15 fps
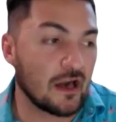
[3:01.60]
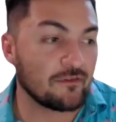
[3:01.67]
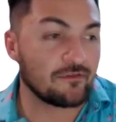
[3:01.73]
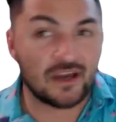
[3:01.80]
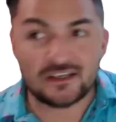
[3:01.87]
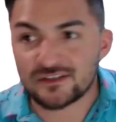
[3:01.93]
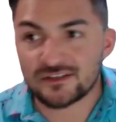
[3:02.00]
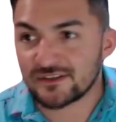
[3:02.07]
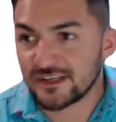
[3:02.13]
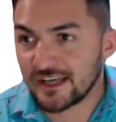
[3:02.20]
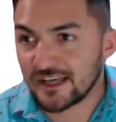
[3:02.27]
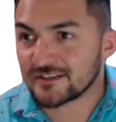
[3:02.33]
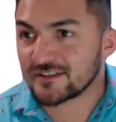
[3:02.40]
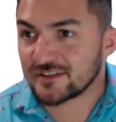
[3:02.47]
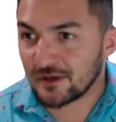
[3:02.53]

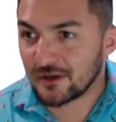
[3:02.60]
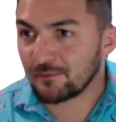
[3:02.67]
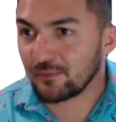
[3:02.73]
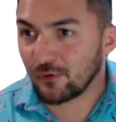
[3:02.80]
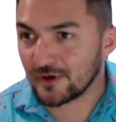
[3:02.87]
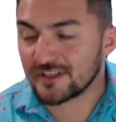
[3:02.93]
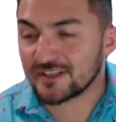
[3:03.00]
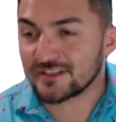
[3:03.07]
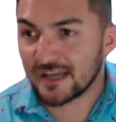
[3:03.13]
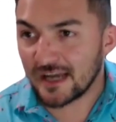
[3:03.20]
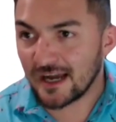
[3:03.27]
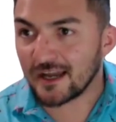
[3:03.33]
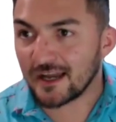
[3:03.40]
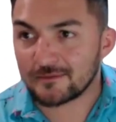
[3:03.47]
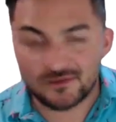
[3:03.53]
eventually at some point in
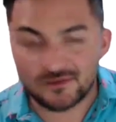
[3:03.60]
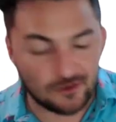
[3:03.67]
time,